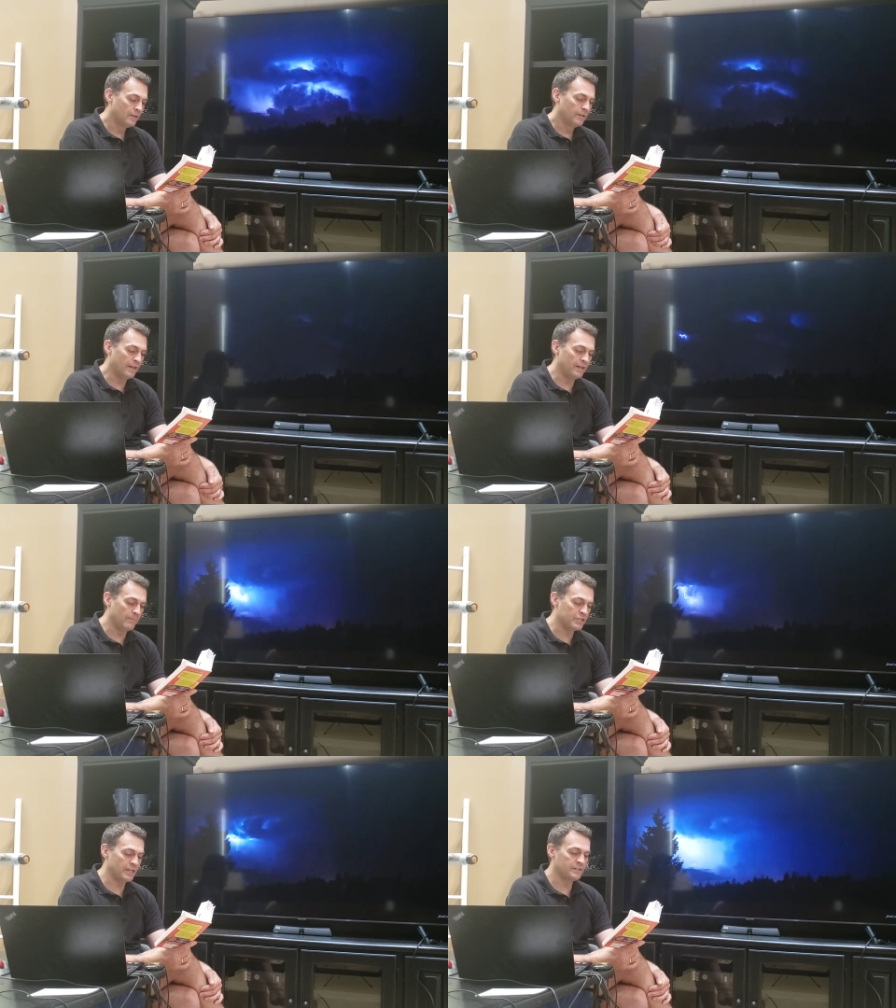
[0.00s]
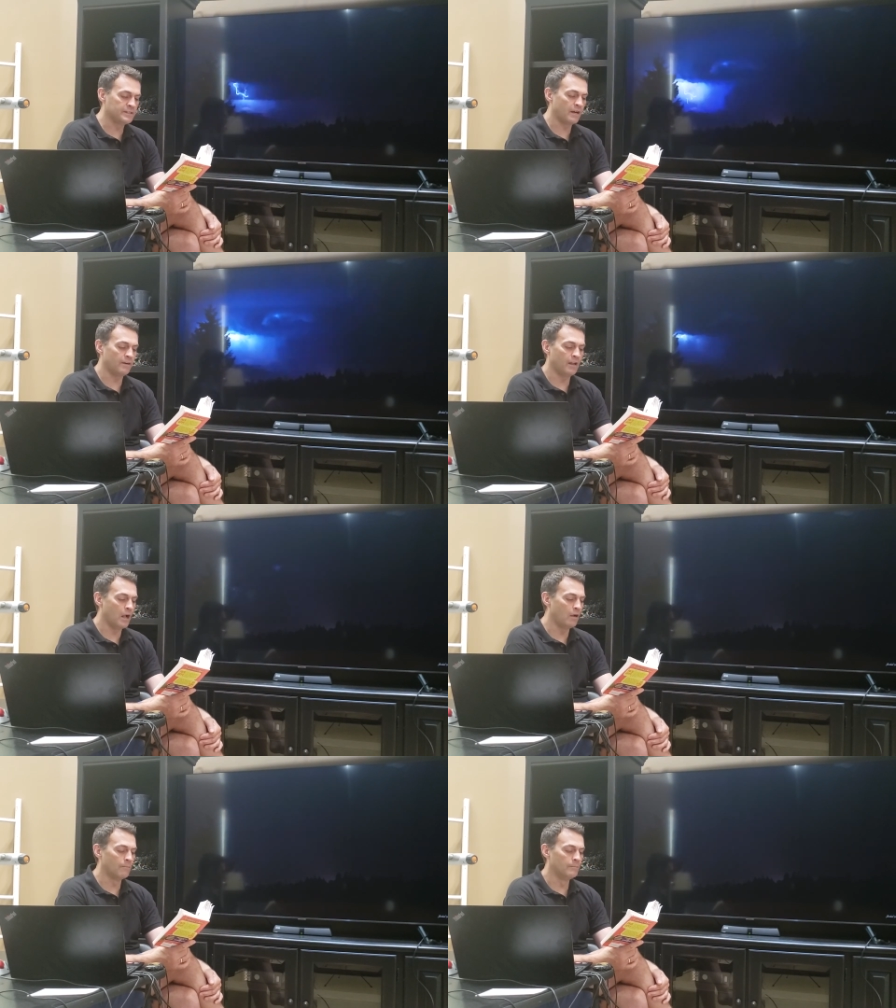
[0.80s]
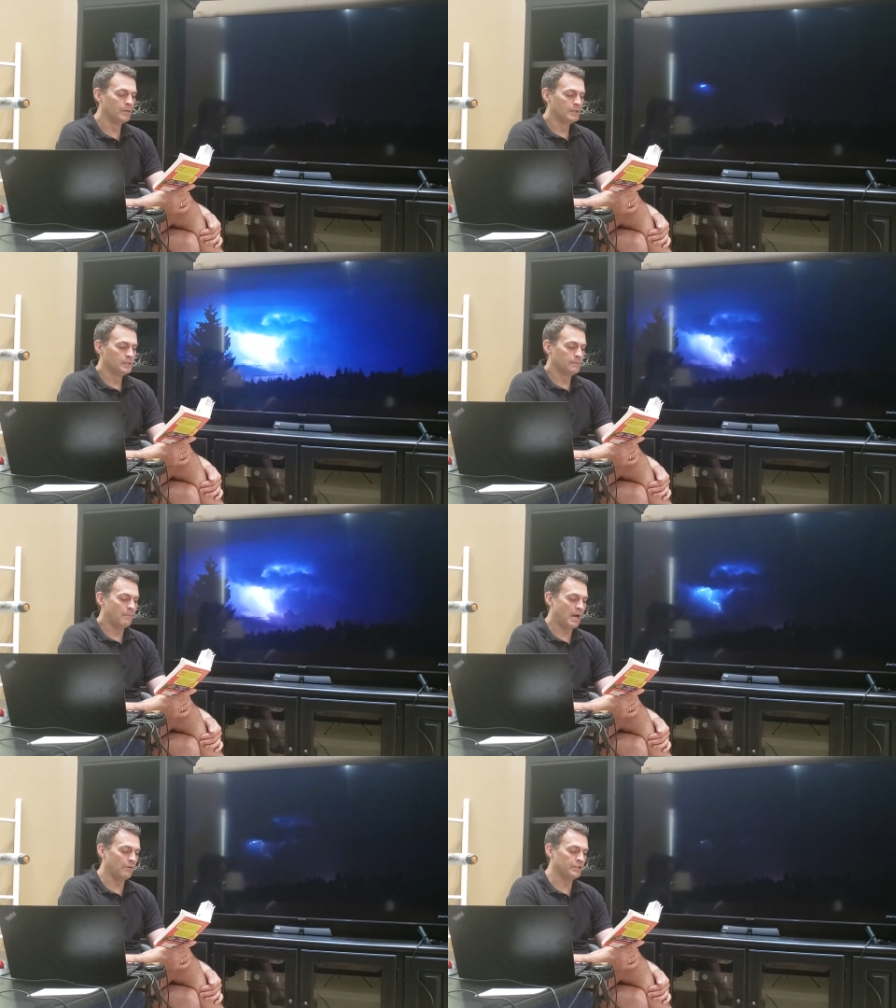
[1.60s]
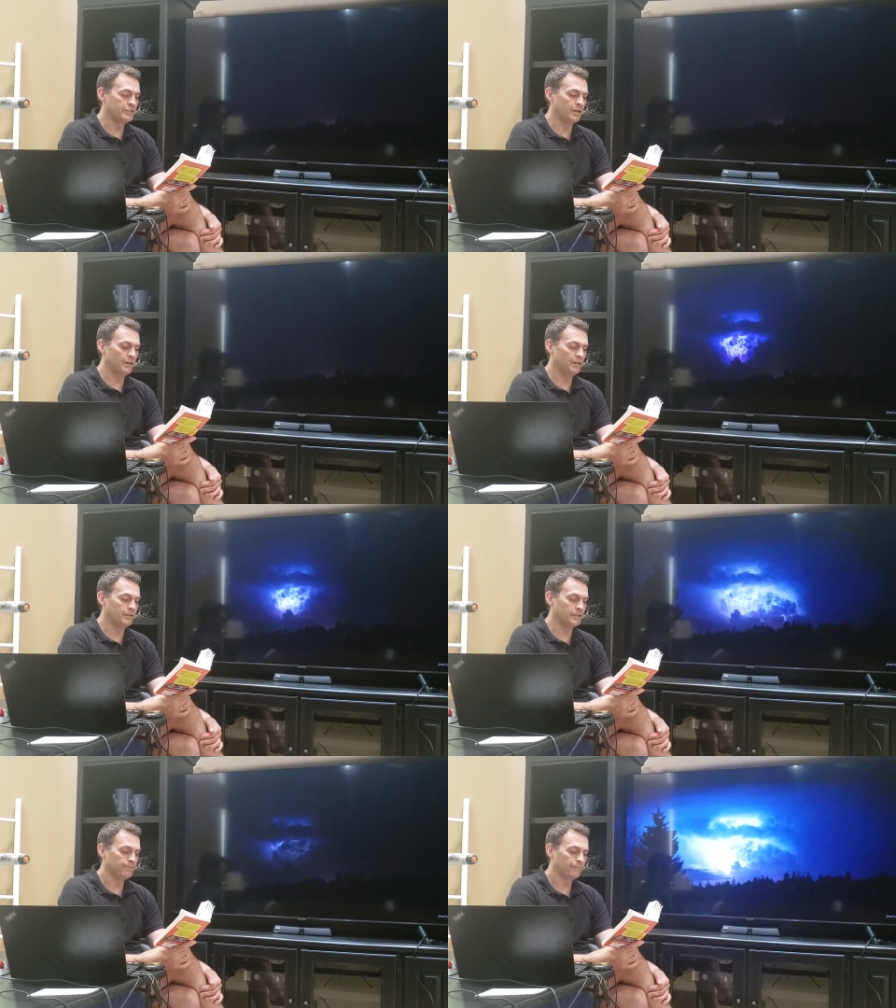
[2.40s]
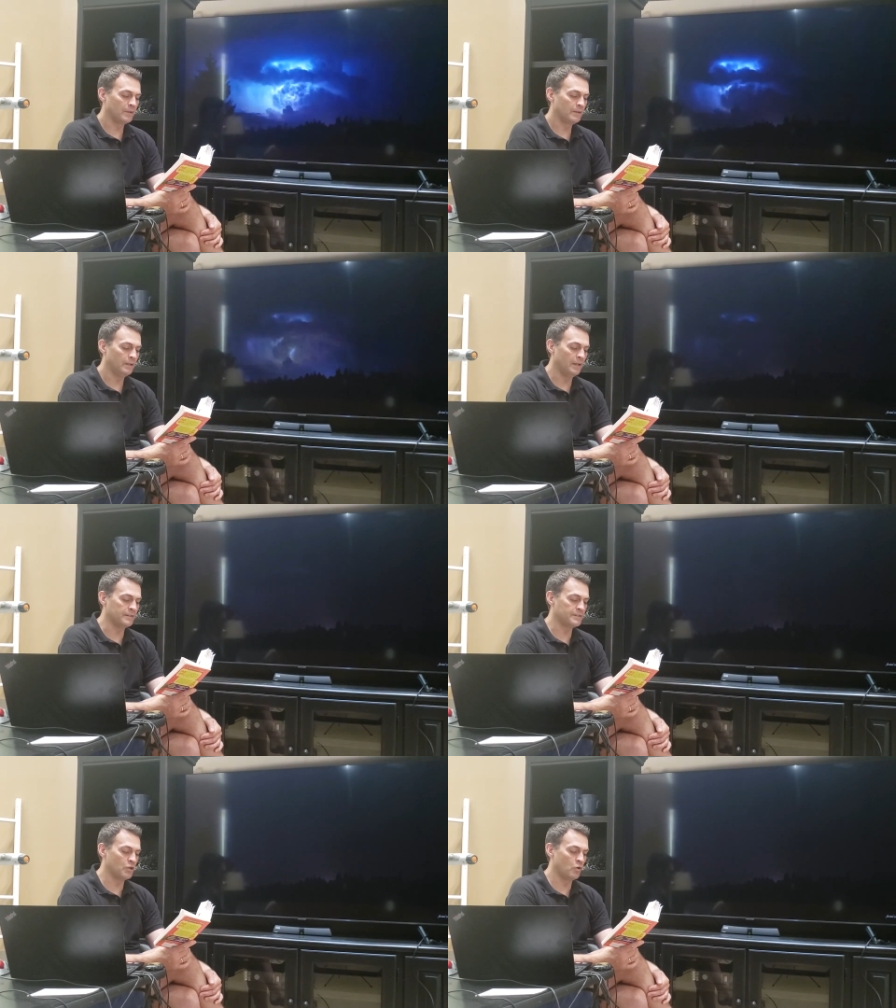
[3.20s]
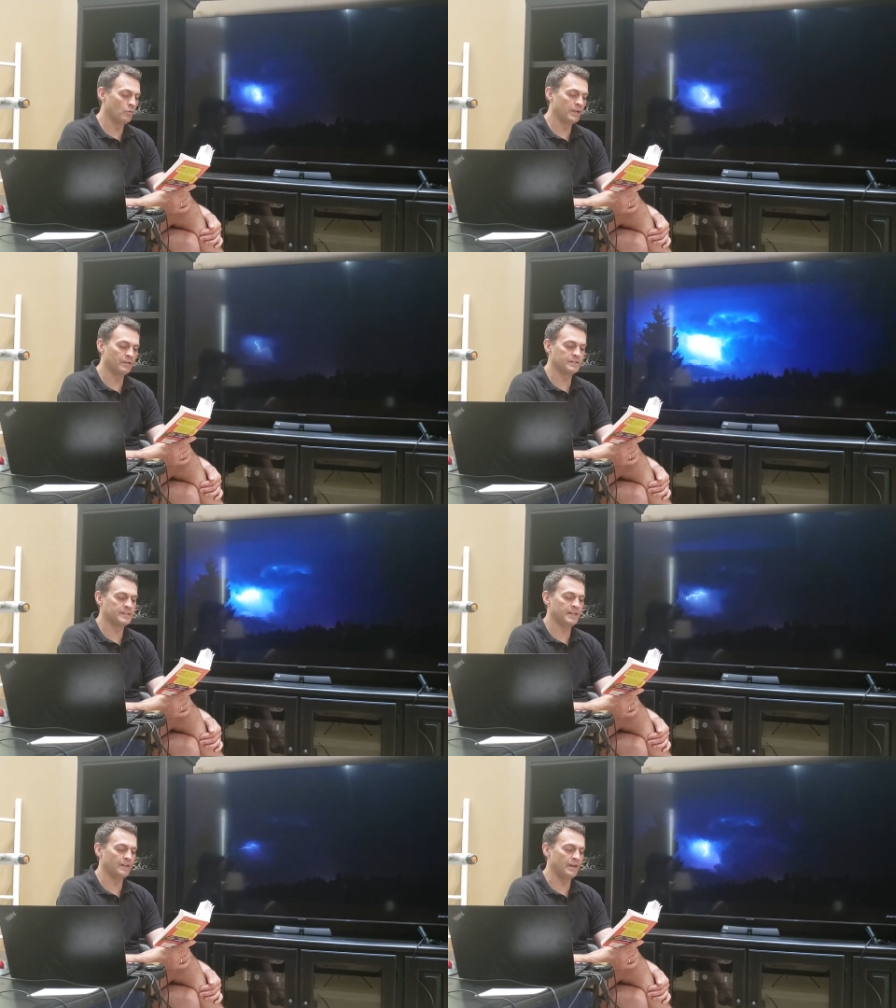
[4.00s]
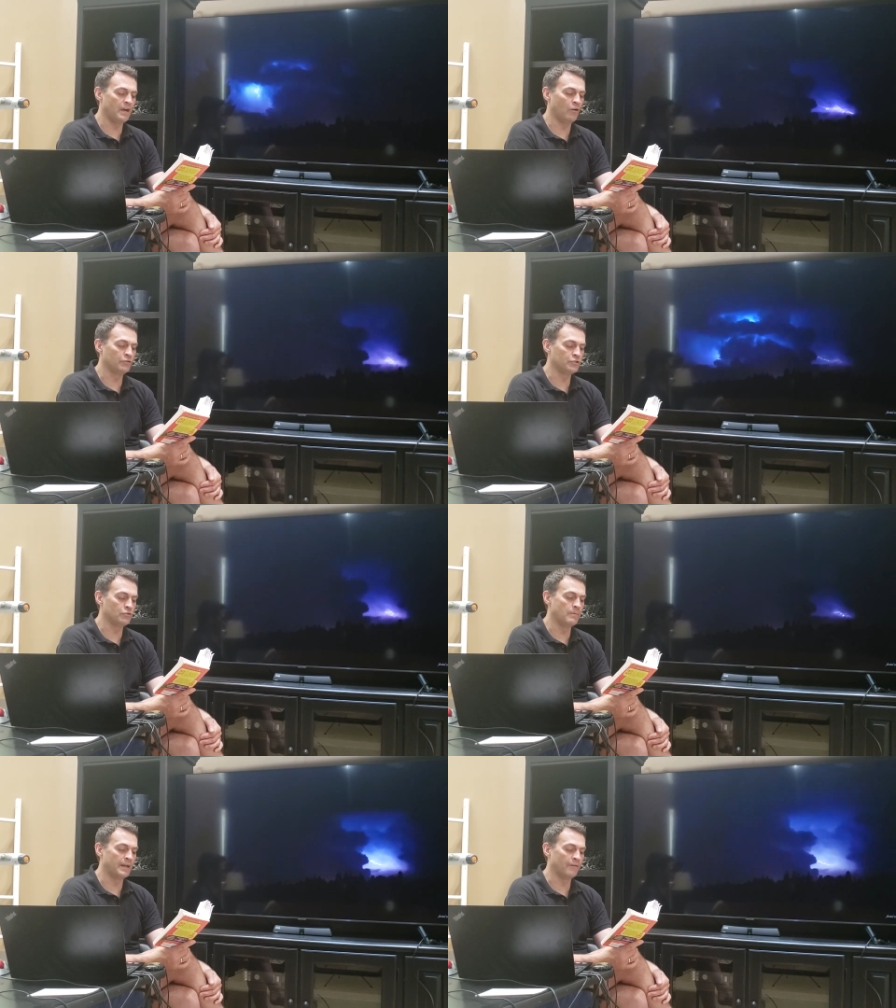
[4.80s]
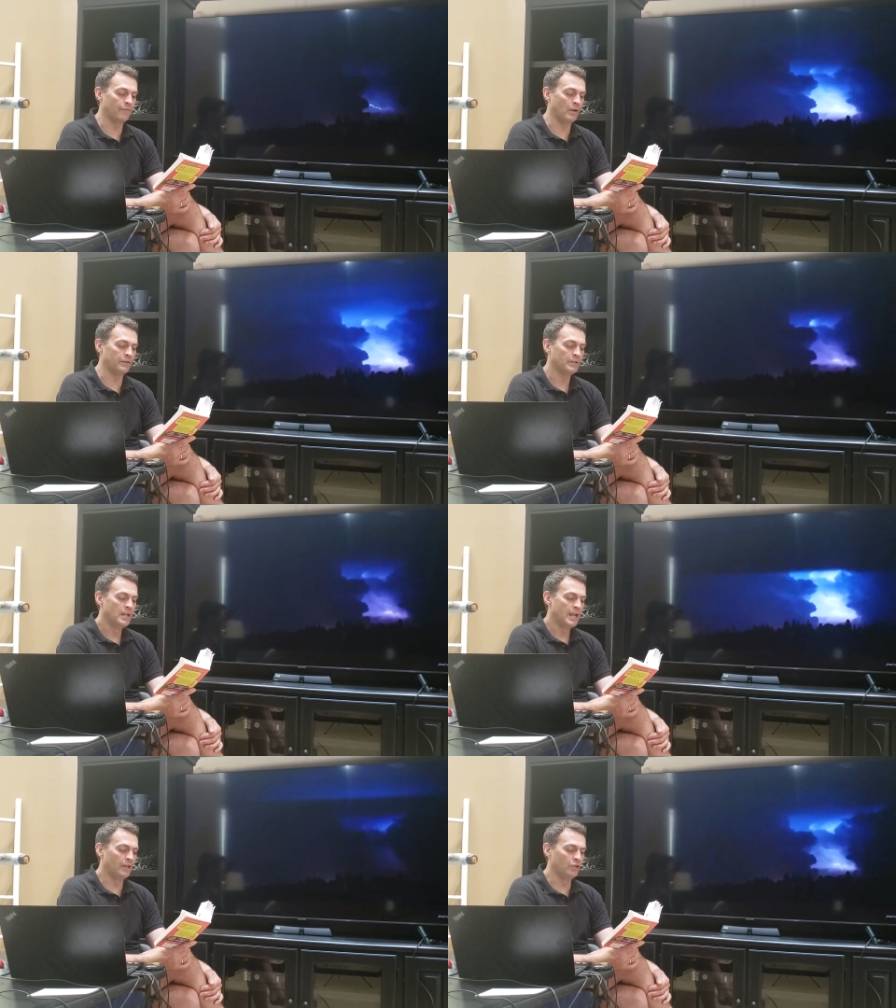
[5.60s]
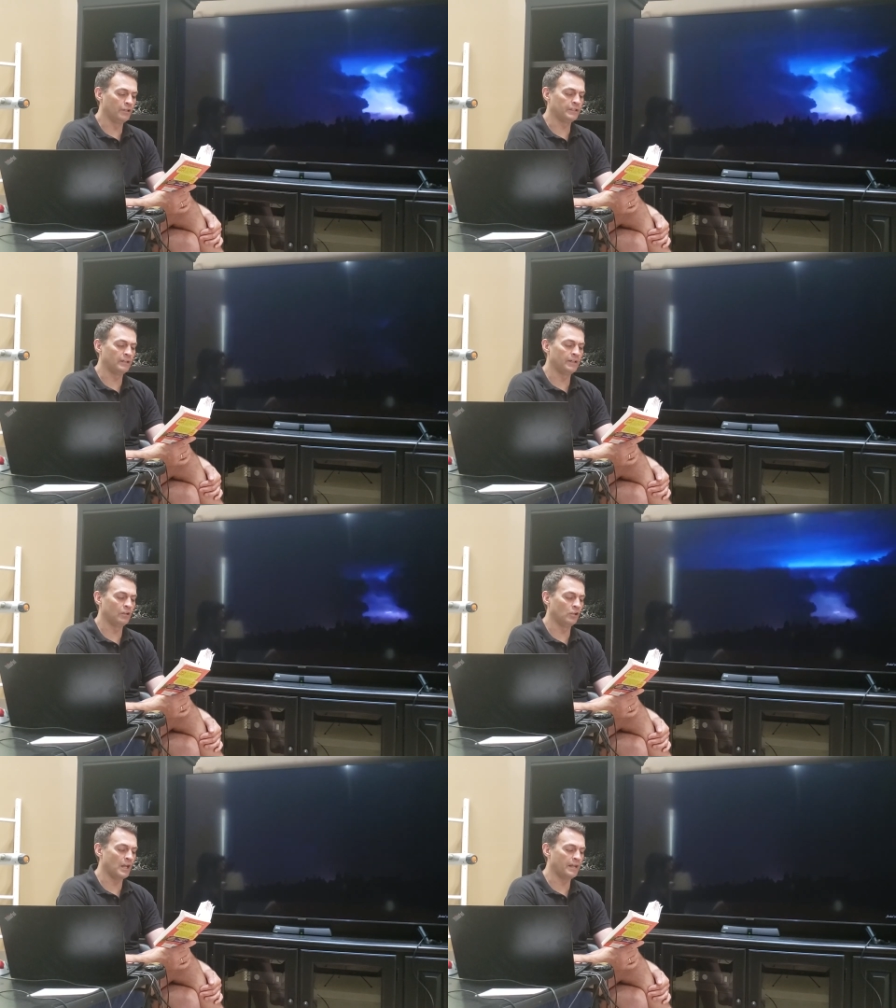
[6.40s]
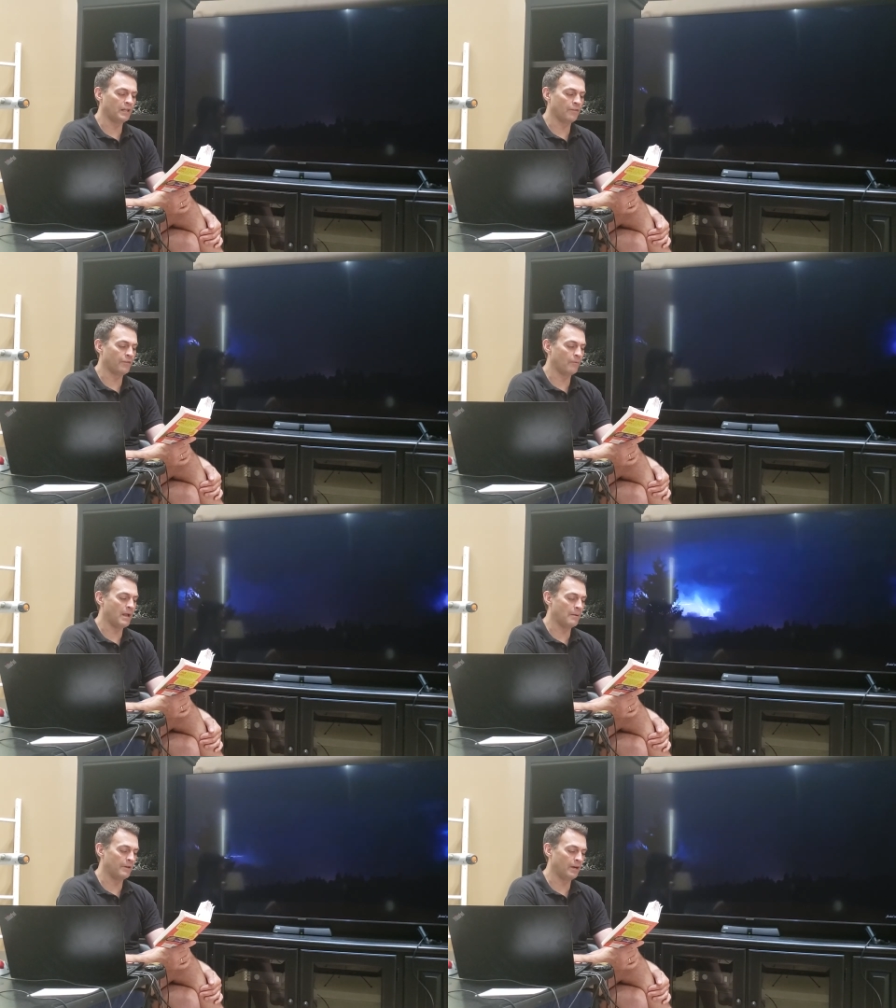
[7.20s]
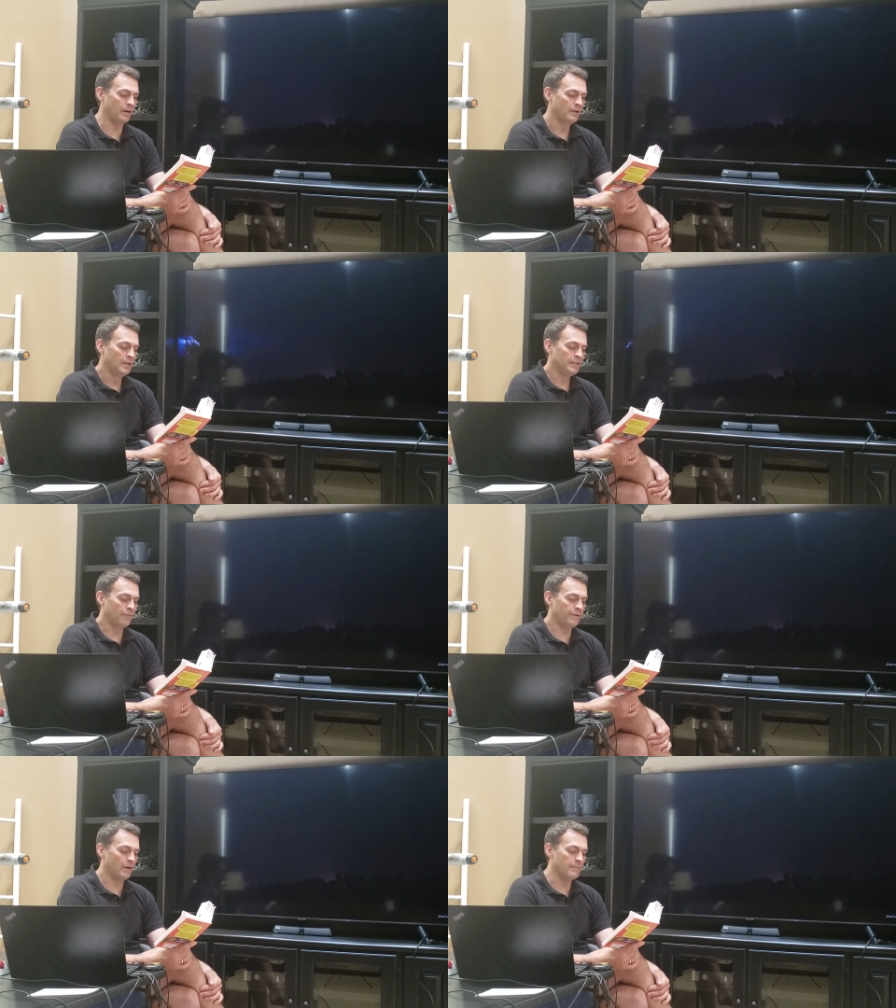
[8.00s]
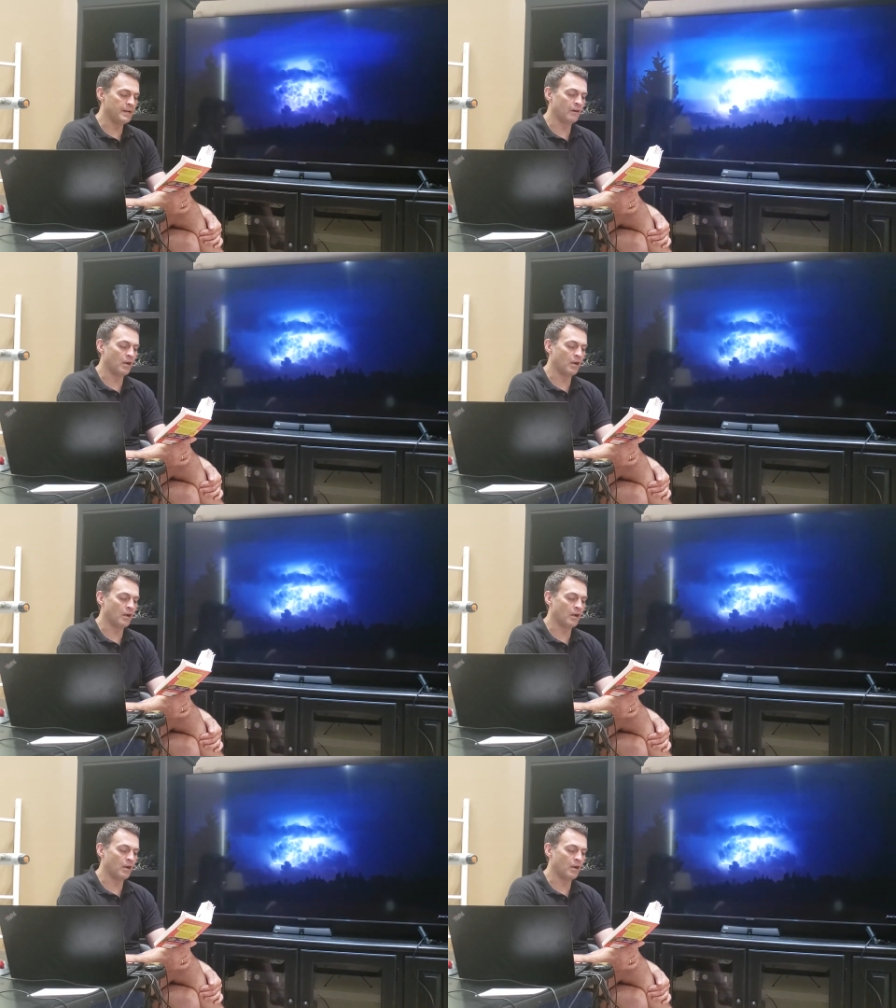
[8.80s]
Then the machine started to hum. Byron turned it so we could see the narrow tube on the front. It looked a little like a thermometer. The fear meter